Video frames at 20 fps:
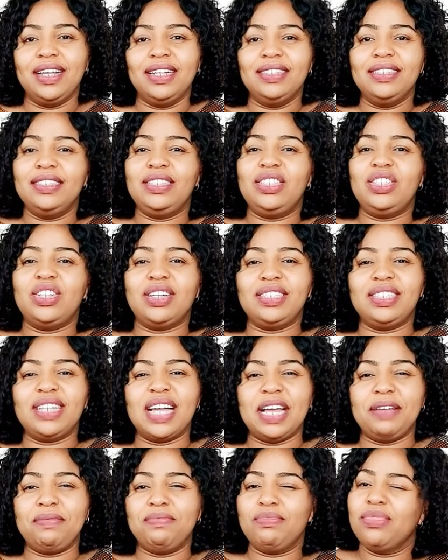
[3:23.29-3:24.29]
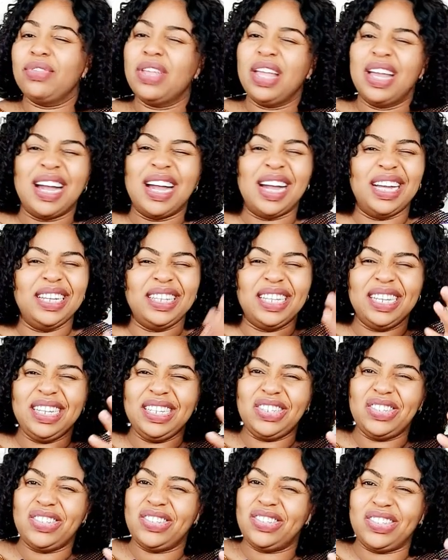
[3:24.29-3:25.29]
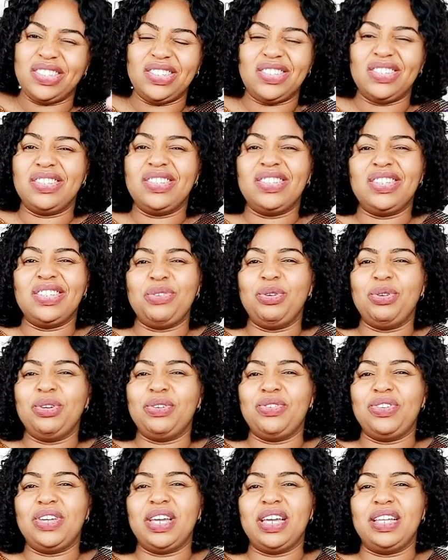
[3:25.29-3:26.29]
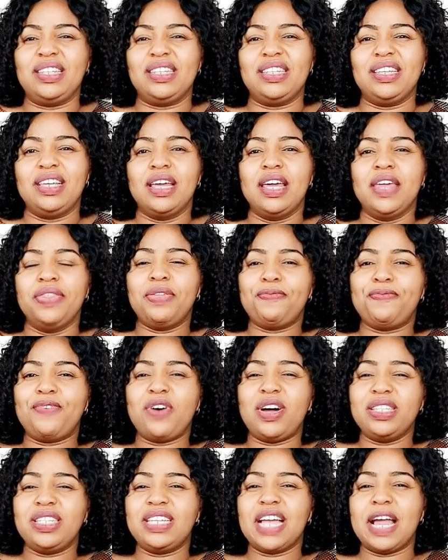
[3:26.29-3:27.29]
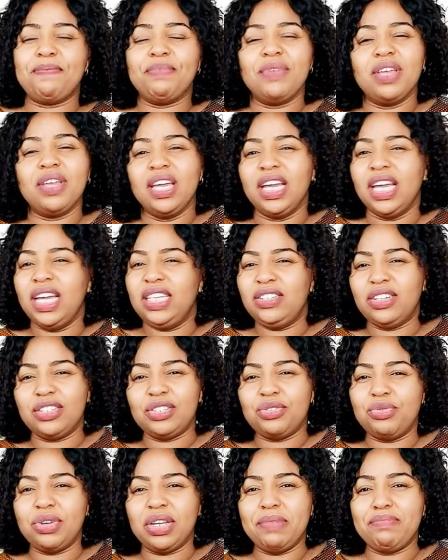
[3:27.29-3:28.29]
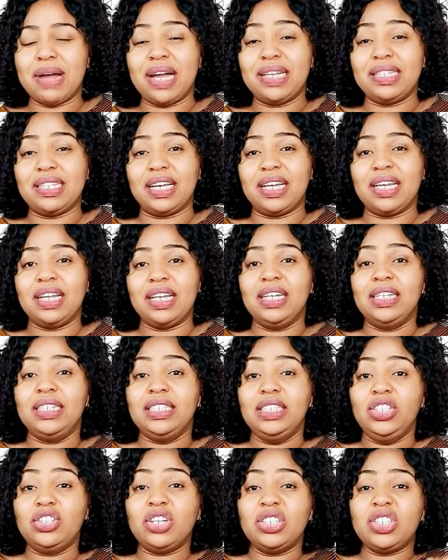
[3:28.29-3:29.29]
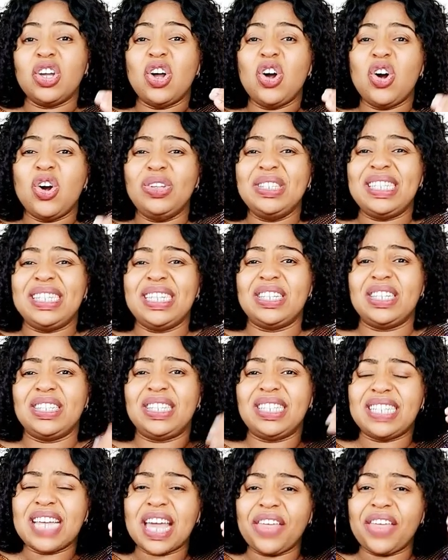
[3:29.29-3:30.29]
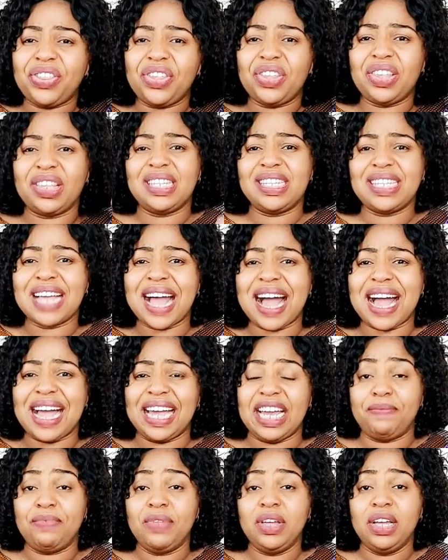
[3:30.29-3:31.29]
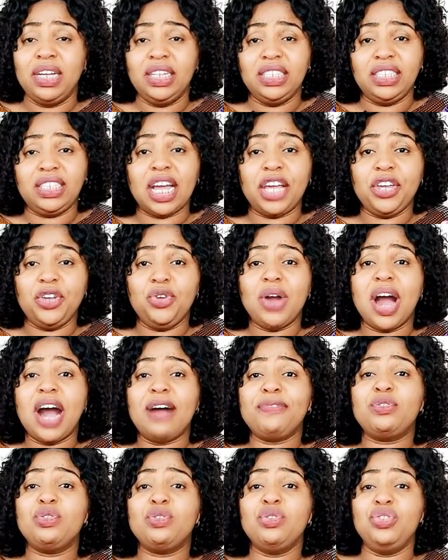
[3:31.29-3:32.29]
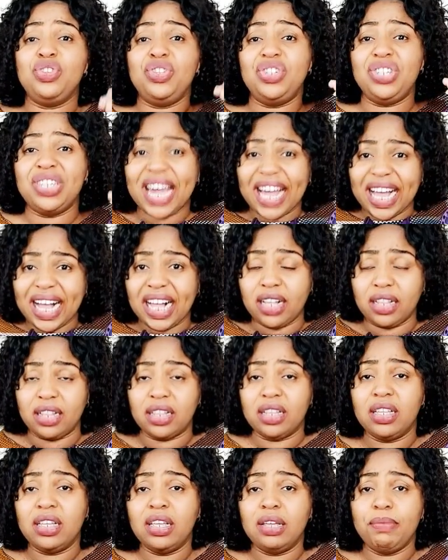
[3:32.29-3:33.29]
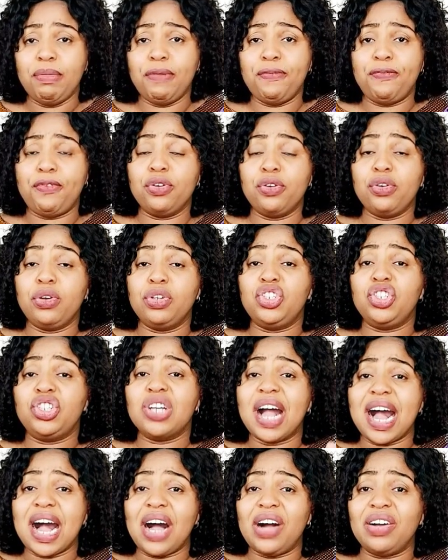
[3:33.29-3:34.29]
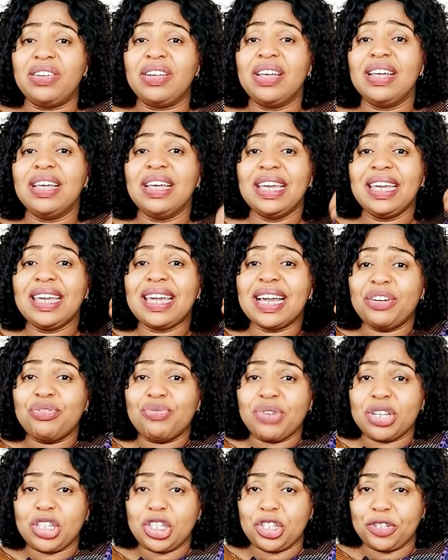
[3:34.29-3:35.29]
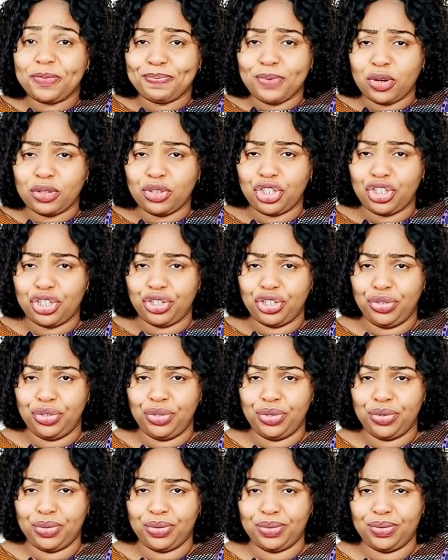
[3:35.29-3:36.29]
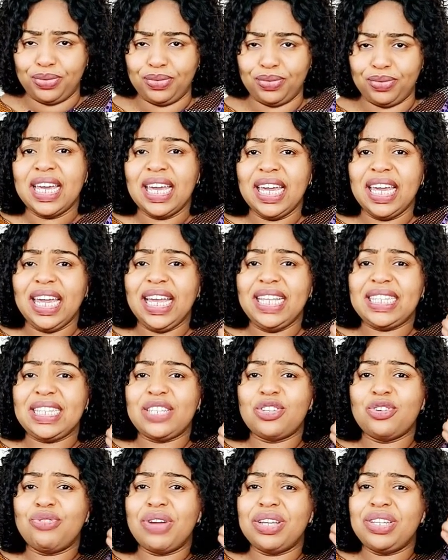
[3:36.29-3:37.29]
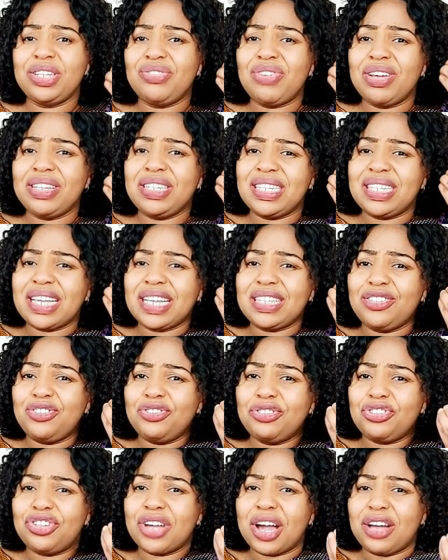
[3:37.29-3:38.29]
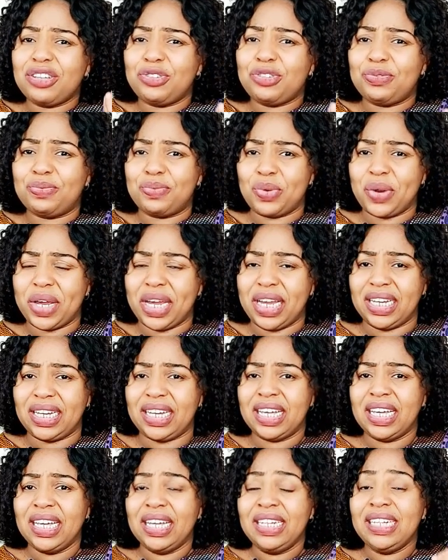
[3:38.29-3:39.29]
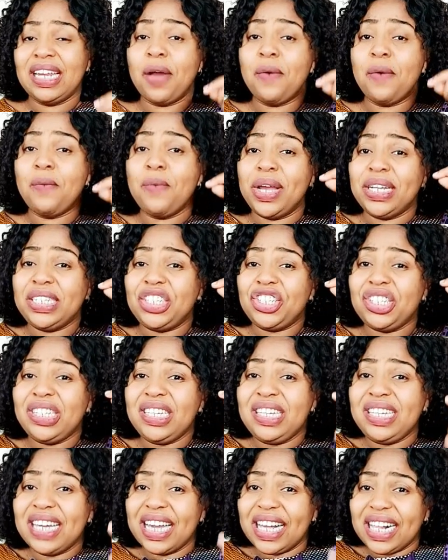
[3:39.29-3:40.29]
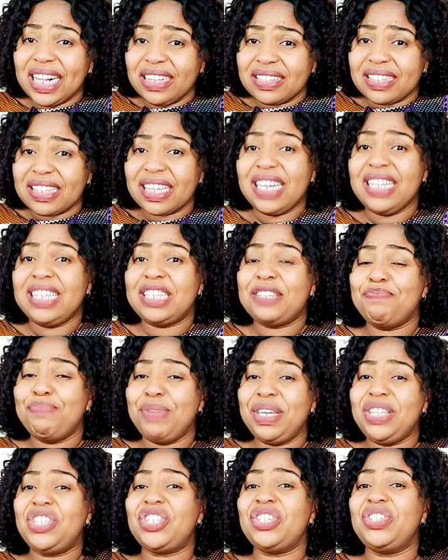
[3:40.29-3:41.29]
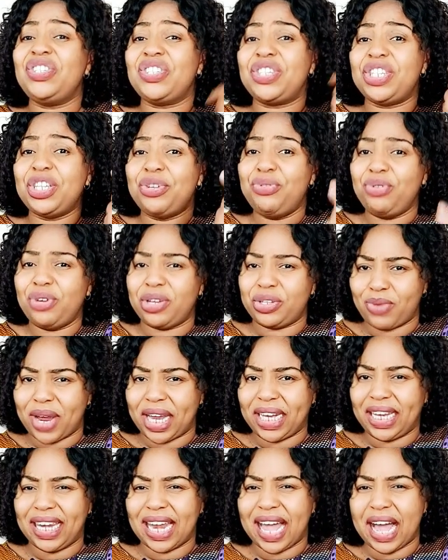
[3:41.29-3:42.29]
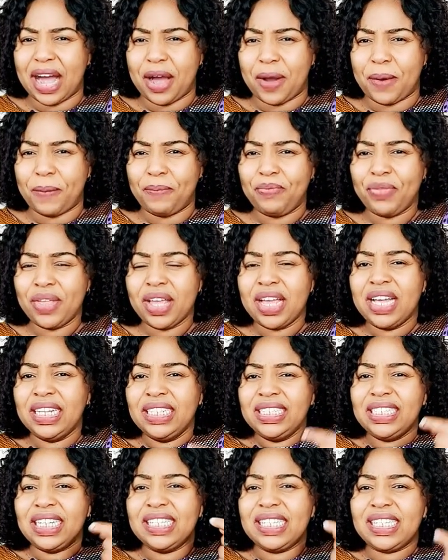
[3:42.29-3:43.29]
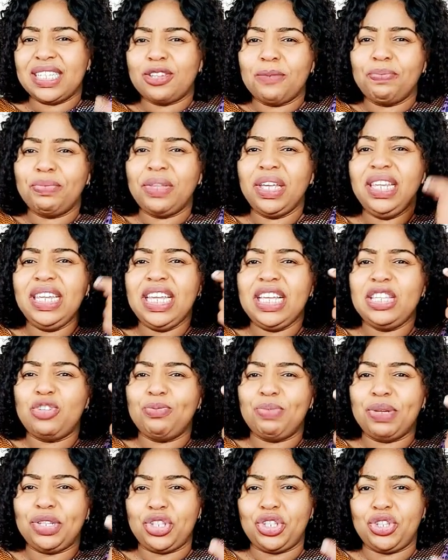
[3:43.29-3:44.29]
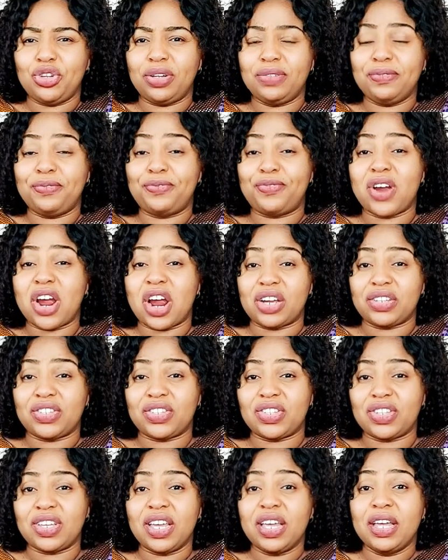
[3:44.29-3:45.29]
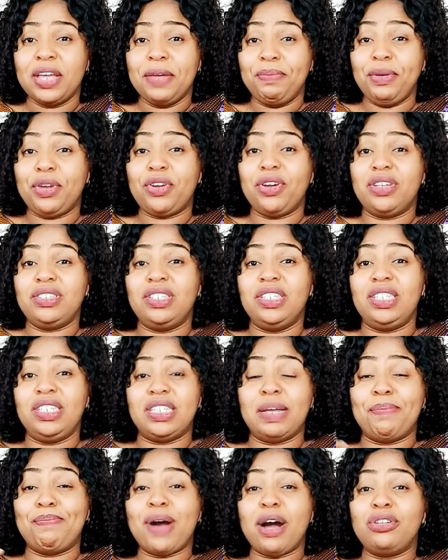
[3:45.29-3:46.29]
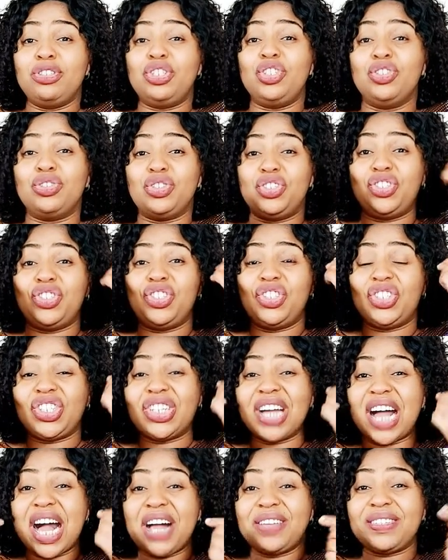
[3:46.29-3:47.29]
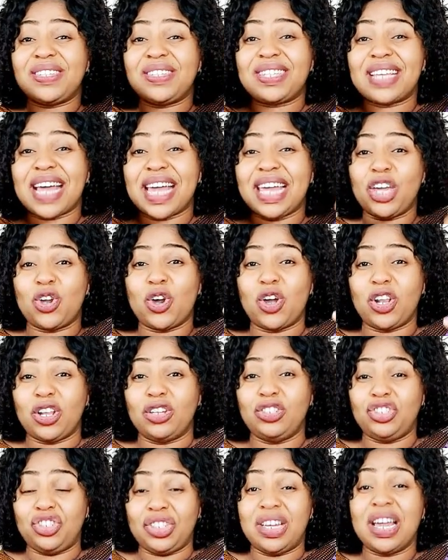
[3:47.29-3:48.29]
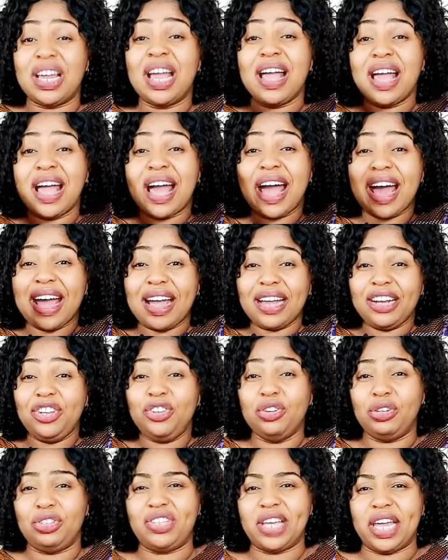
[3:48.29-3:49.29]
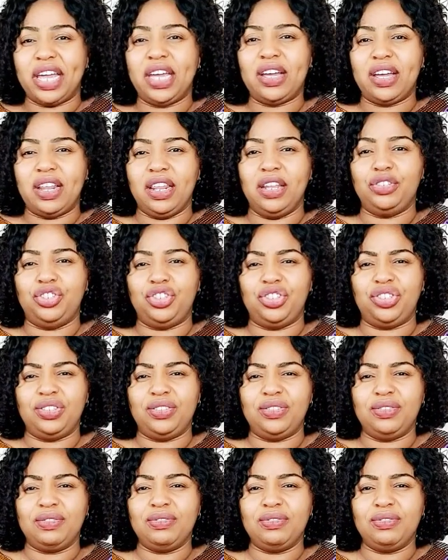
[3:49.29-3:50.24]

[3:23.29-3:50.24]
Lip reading: The third time, I think she's not serious yet. The fourth time, it doesn't really matter. Not until the 10th time that you have to yell before your child can respond to you. It is already registered to your child's brain that when she yells, it means she's serious right now. Then something needs to be done fast, because this is about your child's psychology and your psychology.